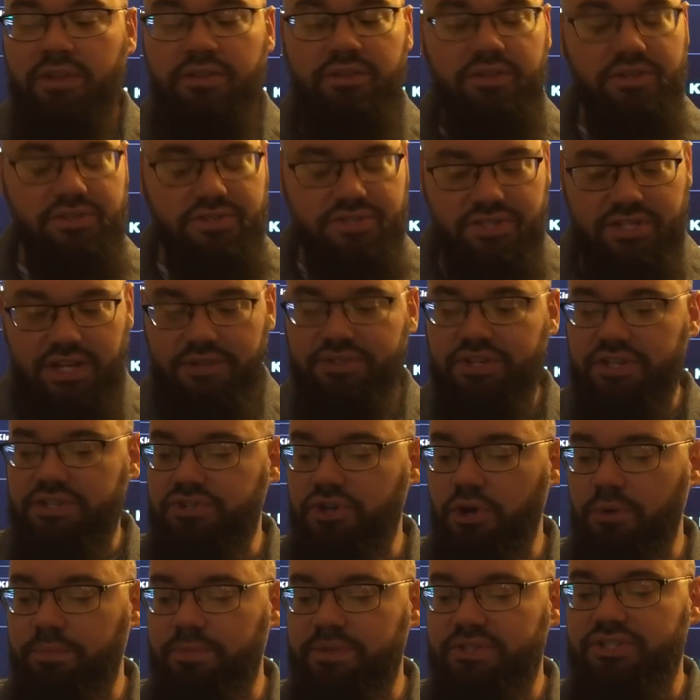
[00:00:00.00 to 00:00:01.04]
The
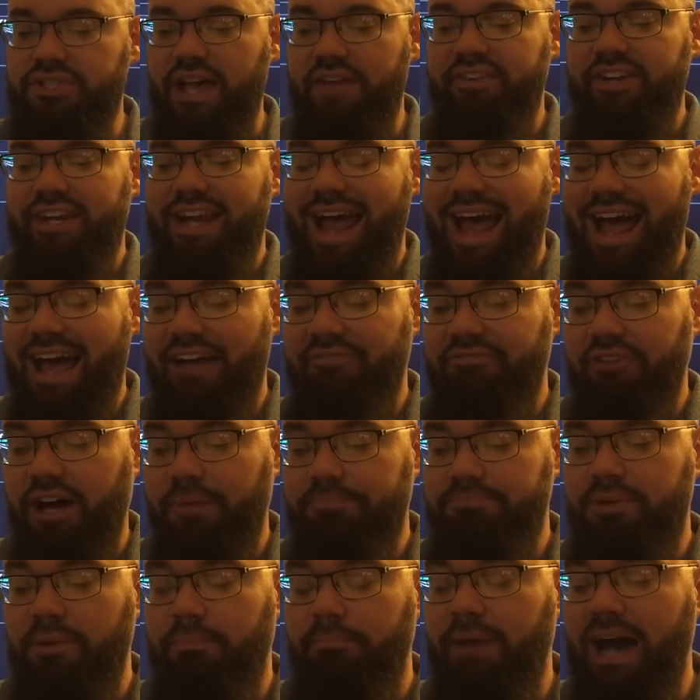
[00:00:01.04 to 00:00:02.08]
Celtics open 7.5
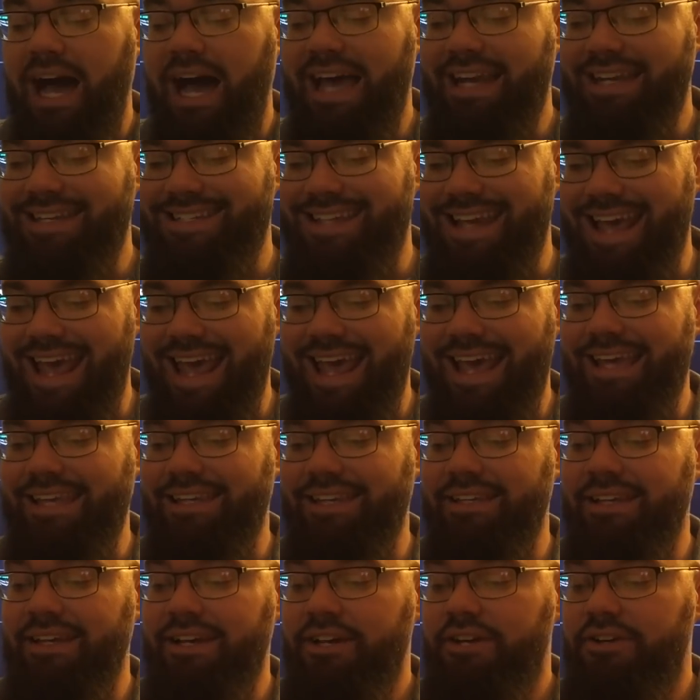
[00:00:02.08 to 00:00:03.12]
up to
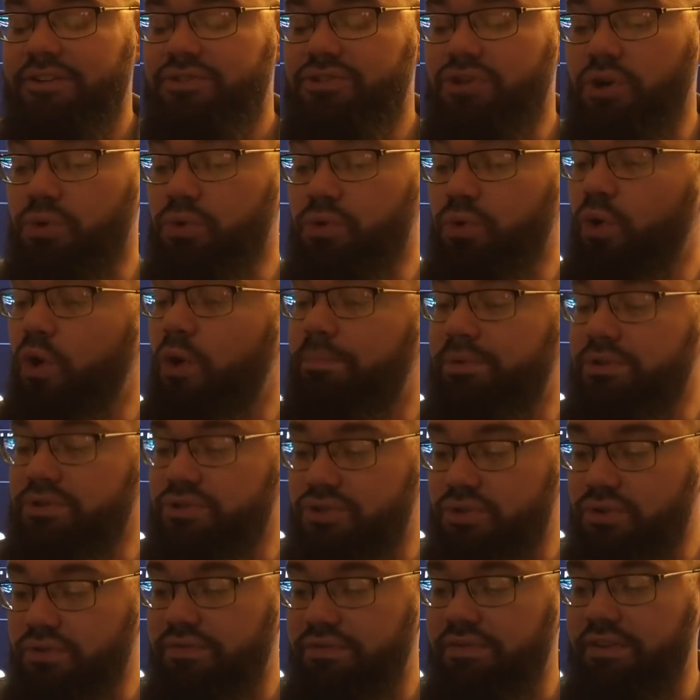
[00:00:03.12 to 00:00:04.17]
-8. Total open
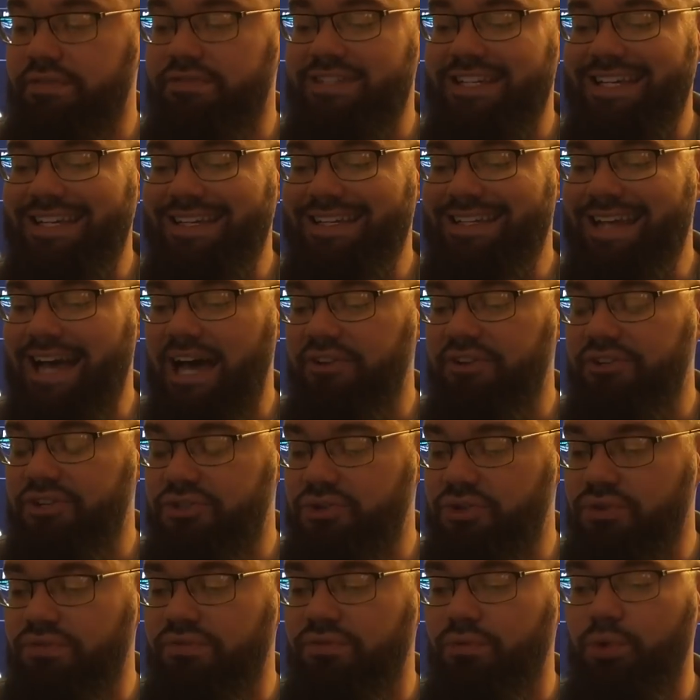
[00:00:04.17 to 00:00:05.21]
215 down to
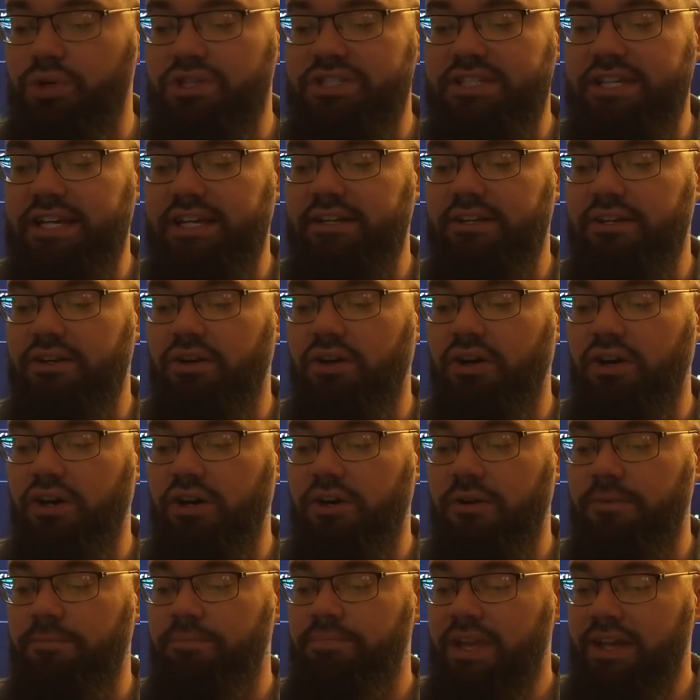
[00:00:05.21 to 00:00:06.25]
214 and a
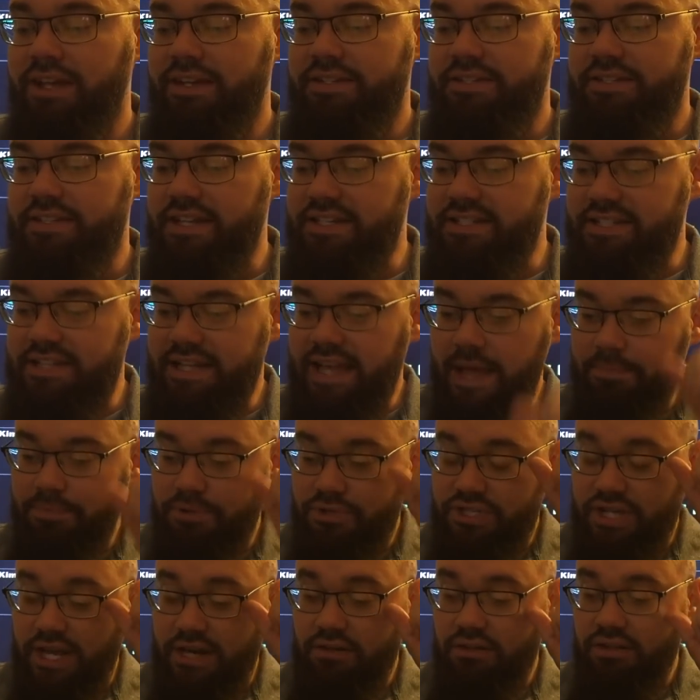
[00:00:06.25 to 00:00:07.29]
hook.
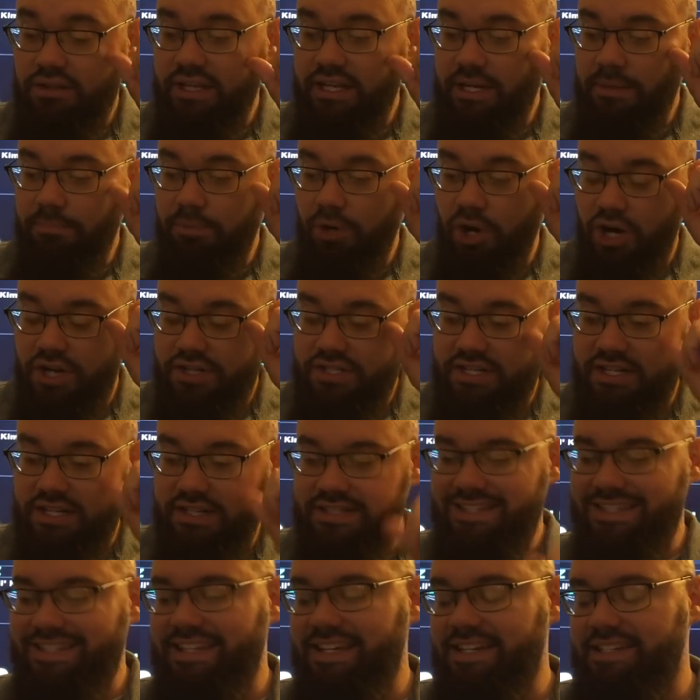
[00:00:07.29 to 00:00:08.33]
68% are leaning
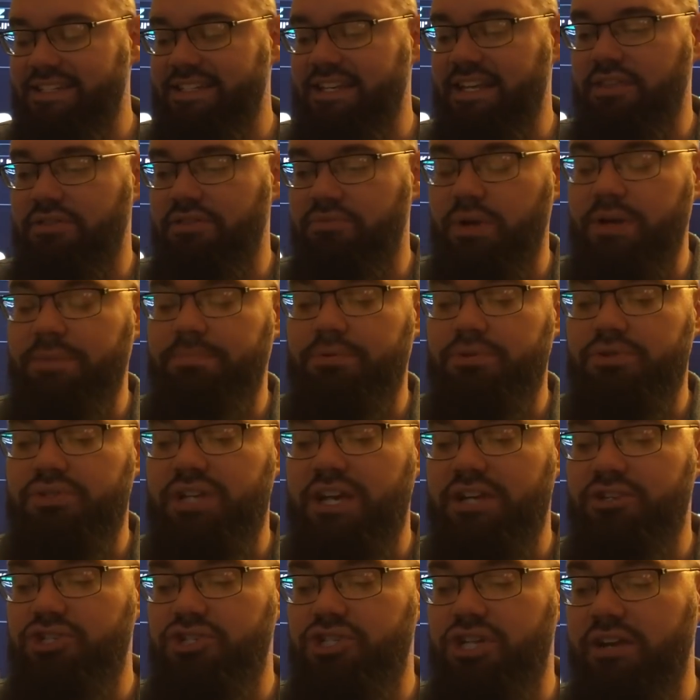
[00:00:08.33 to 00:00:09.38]
Boston,
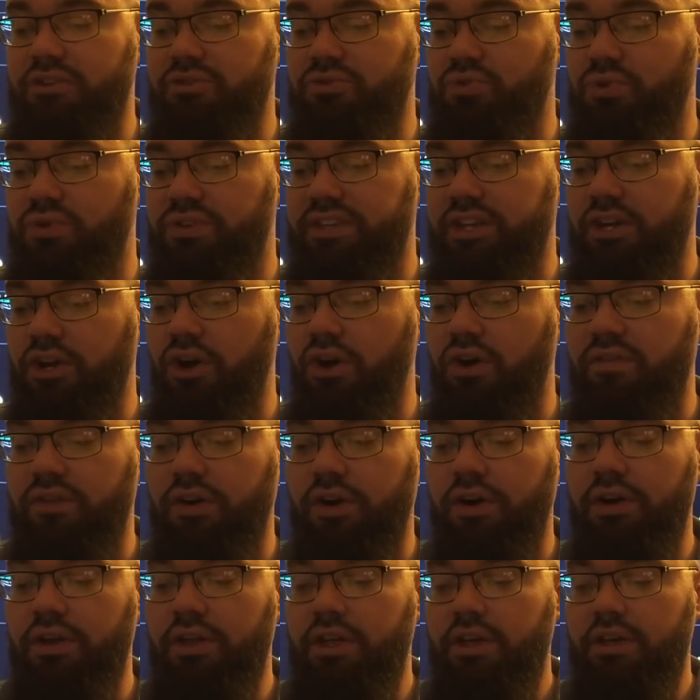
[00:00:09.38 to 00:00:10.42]
63% shaded toward the
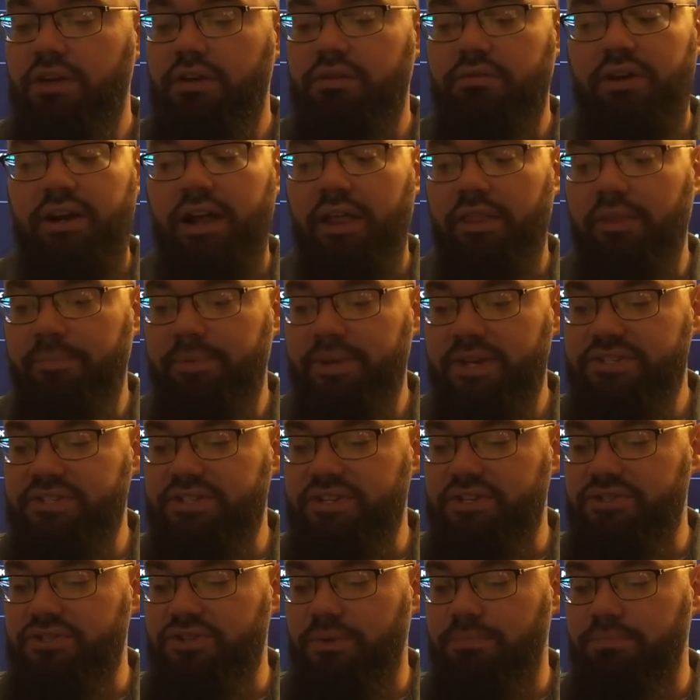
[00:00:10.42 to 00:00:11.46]
over. Right now the
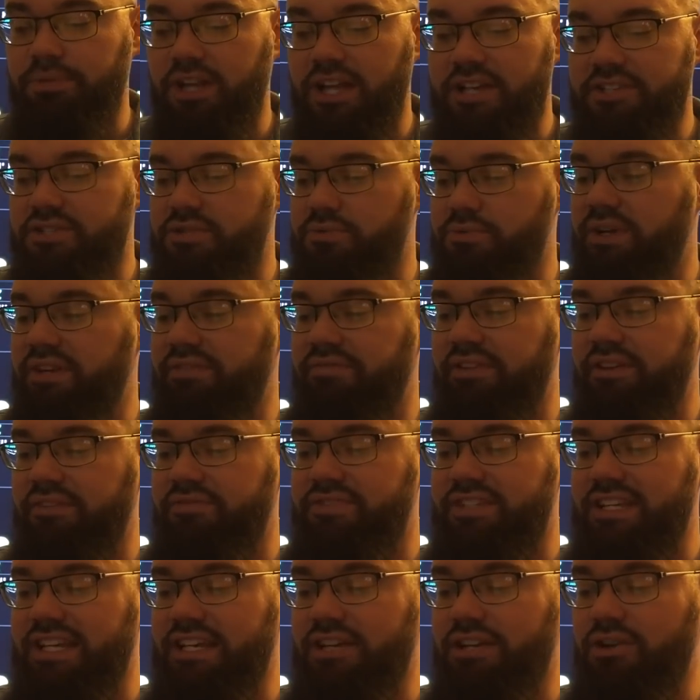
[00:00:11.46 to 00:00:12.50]
Pistons are
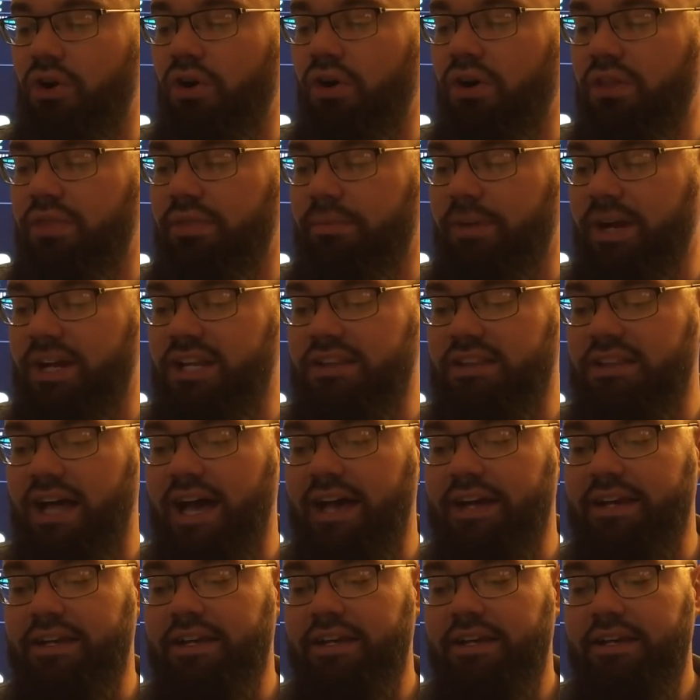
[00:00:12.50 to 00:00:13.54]
+315 on the money
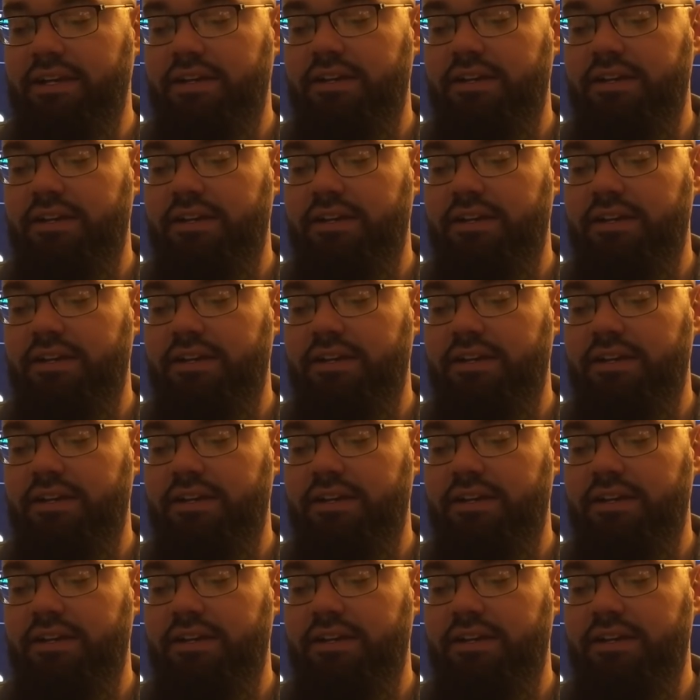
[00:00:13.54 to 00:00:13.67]
line.